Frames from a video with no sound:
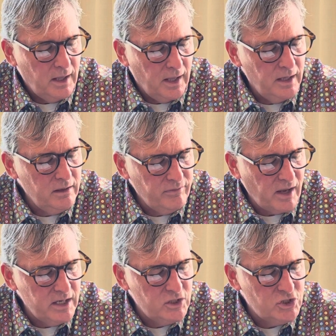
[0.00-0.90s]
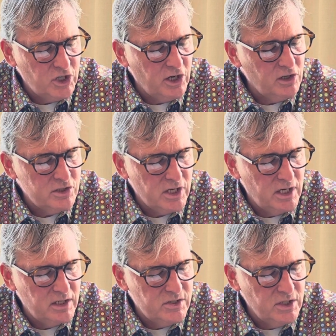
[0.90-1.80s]
undivided shares in
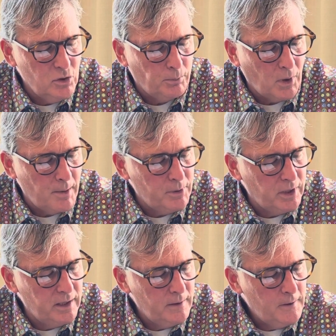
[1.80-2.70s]
a single property,